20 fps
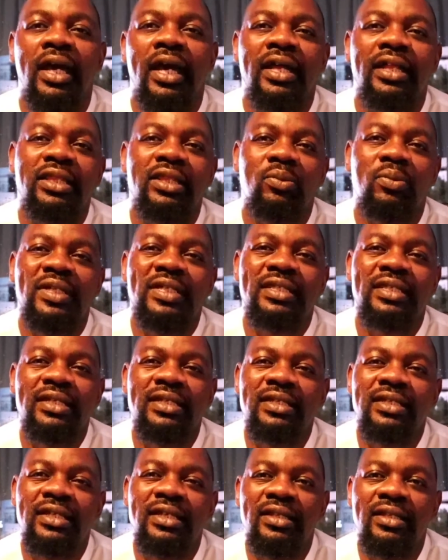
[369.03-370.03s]
And there was
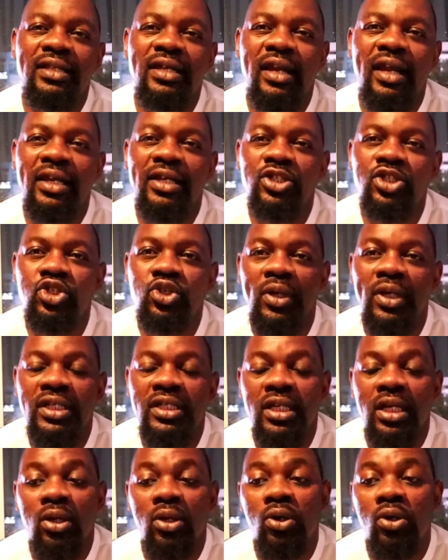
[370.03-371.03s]
this scene that I
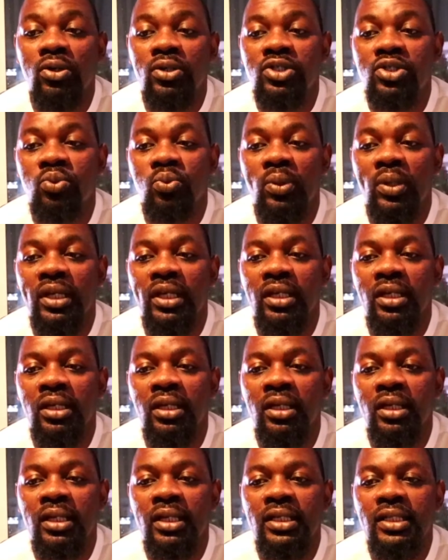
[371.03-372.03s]
enjoyed a lot when
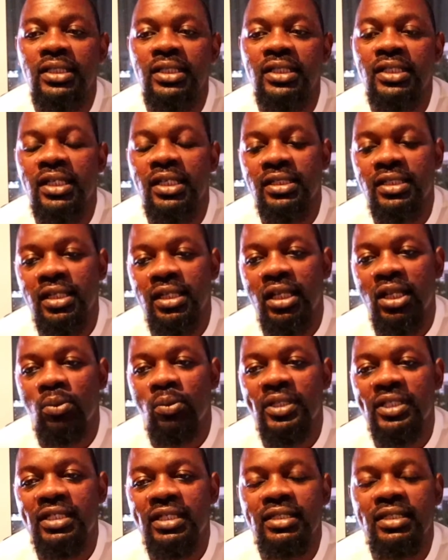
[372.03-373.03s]
djzinhle
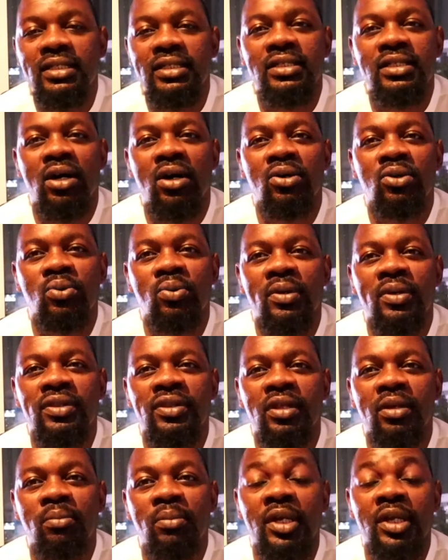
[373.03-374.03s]
was sitting down
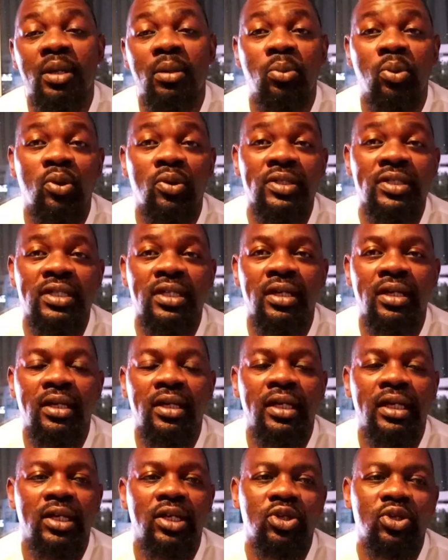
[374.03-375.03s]
with Metabones.
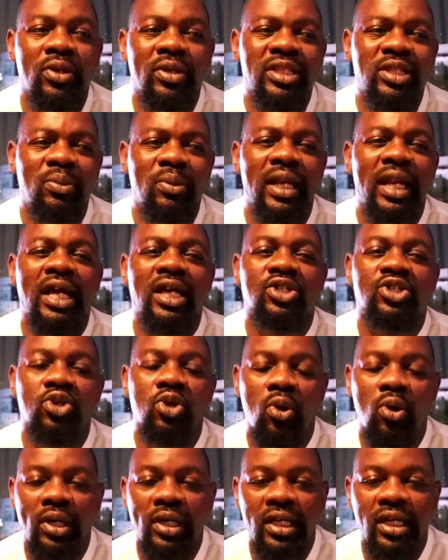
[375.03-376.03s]
You know, they were like
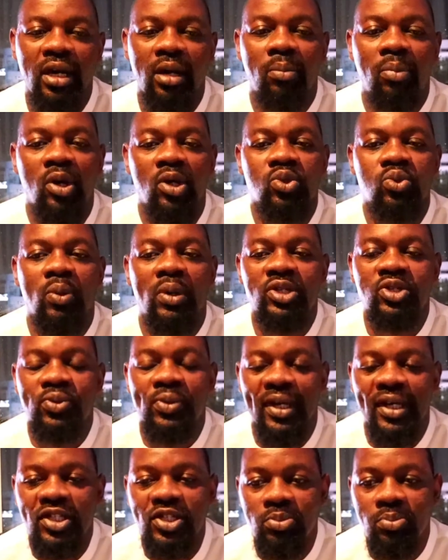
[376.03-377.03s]
talking about what
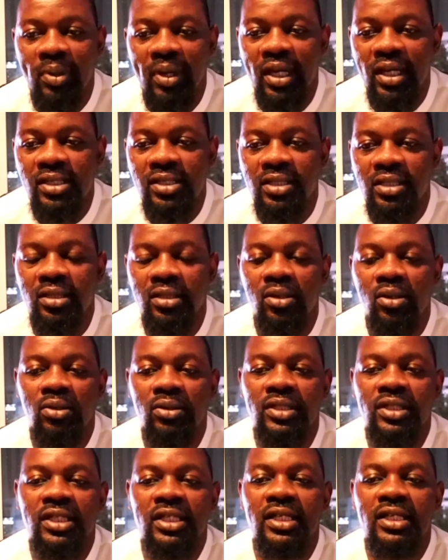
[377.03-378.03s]
to expect. You
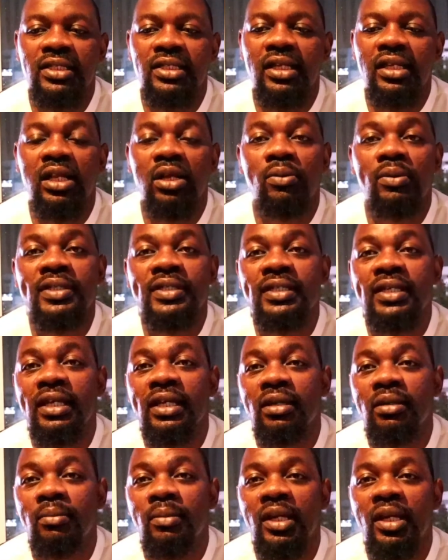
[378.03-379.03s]
know, djzinhle was
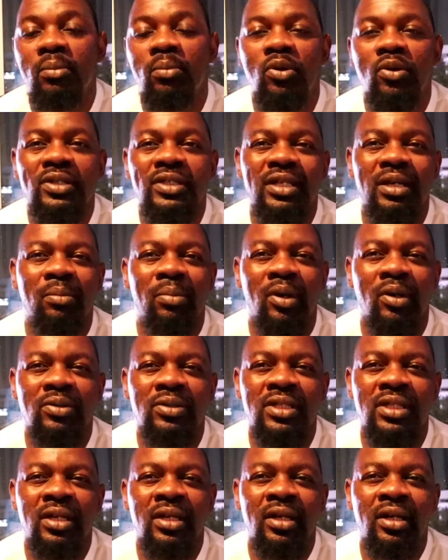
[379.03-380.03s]
telling Metabones
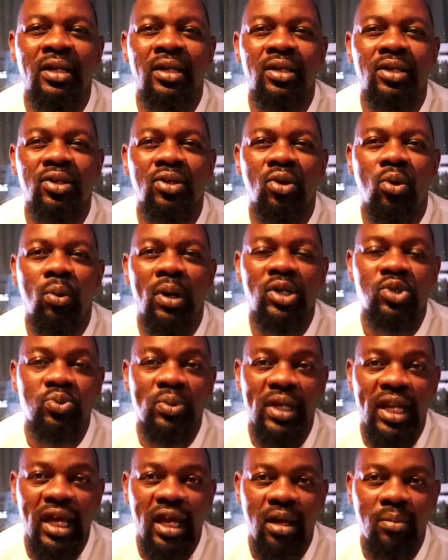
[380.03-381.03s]
about, you know, what
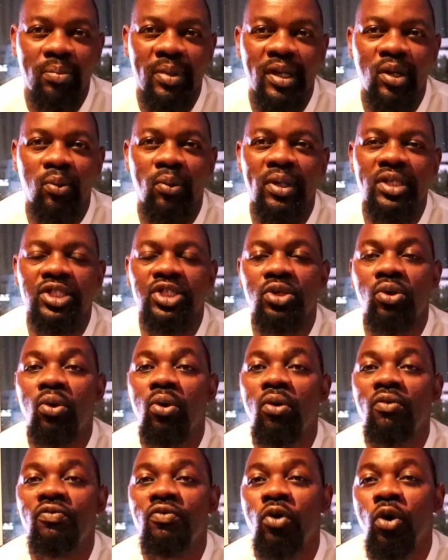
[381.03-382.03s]
will happen when she
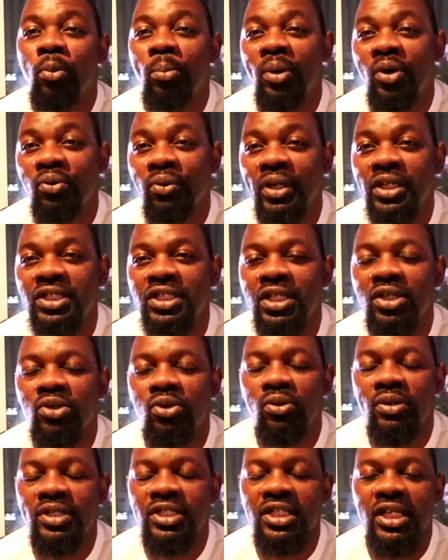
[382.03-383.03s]
go for operation,
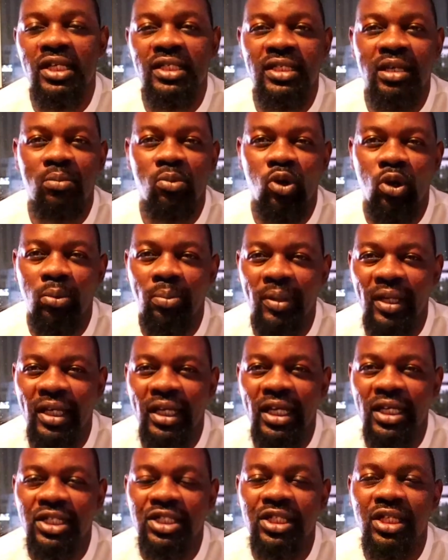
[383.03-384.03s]
because she has some
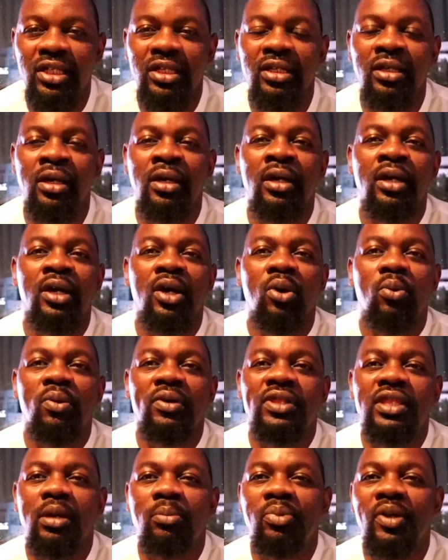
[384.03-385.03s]
complication
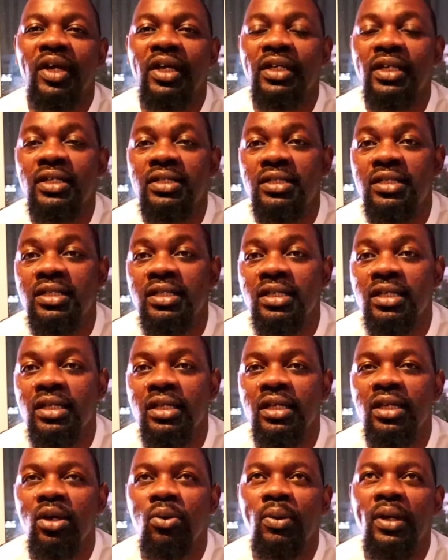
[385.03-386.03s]
with her
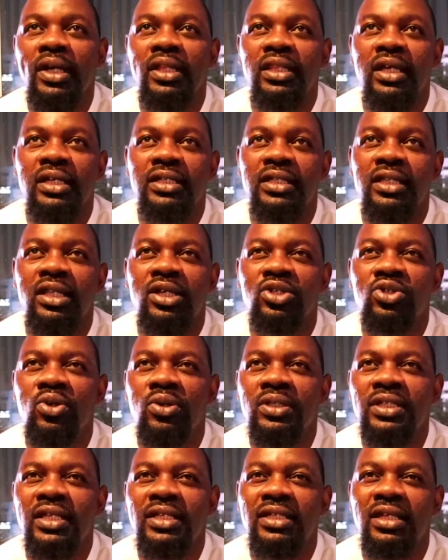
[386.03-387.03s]
pregnancy, in a way that the
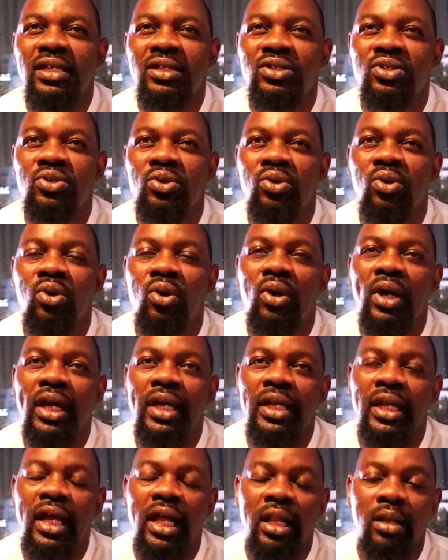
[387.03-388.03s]
doctor says to go
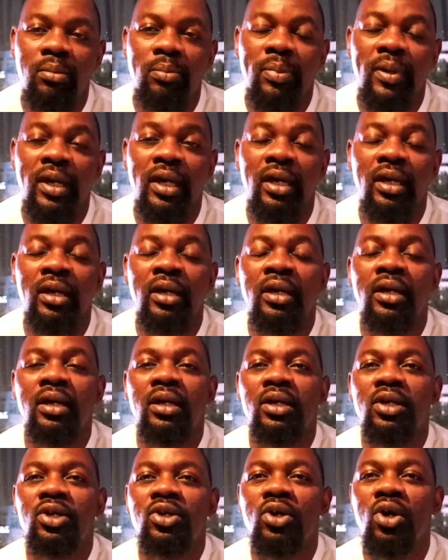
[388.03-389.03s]
and help her,
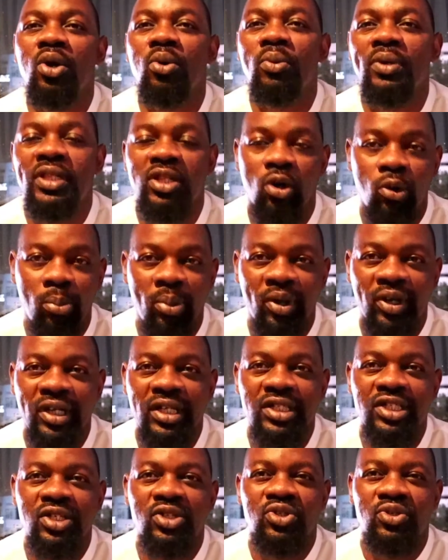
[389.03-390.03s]
you know, with the
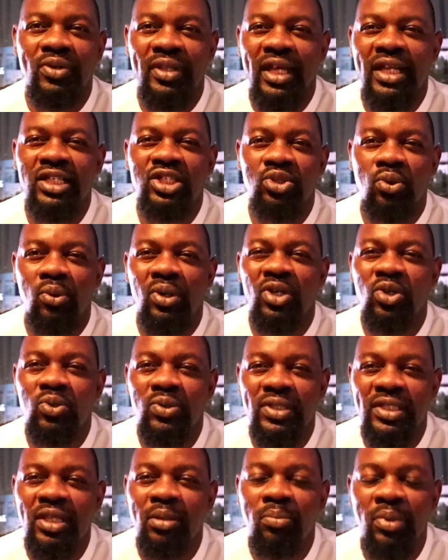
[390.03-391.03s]
operation so that she won't
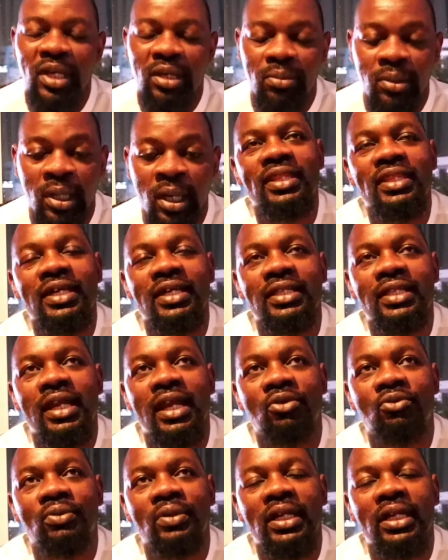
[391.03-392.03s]
lose the baby. One thing that
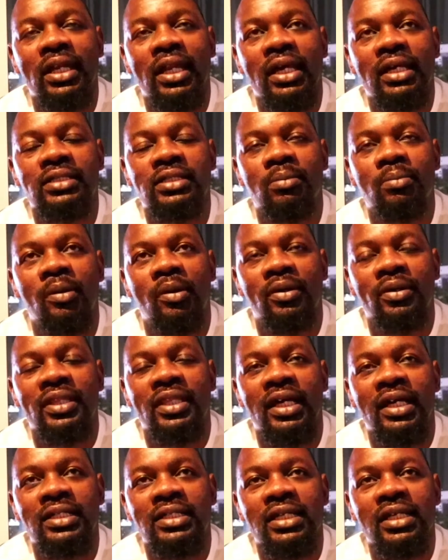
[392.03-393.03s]
I really liked about
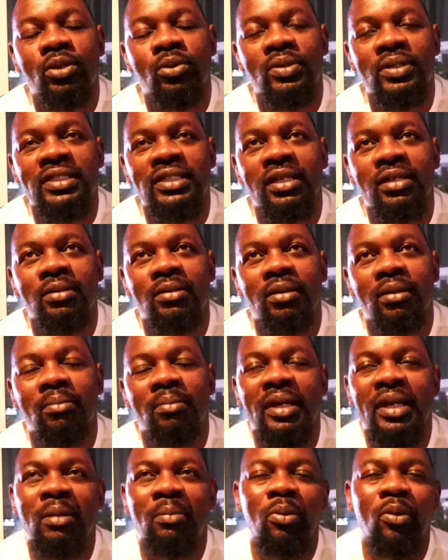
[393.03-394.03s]
that, it was that
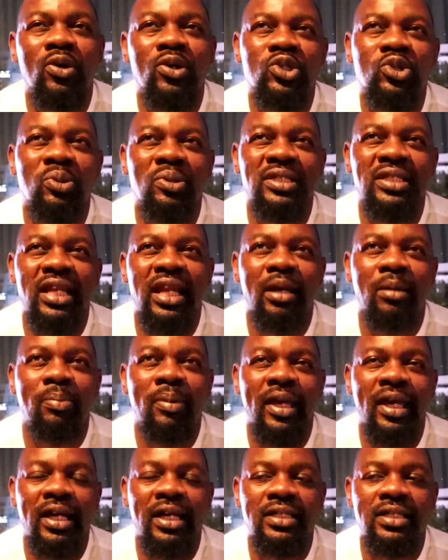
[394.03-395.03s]
Metabones was like
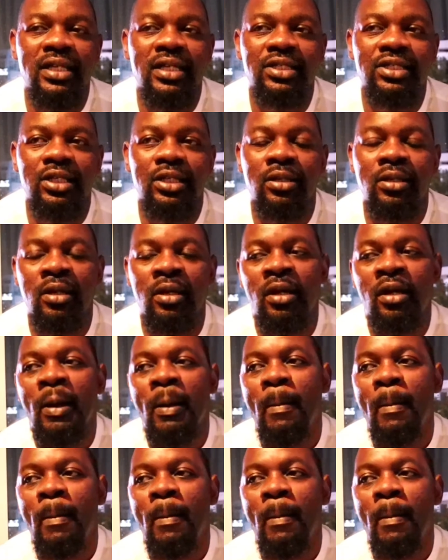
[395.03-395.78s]
paying attention.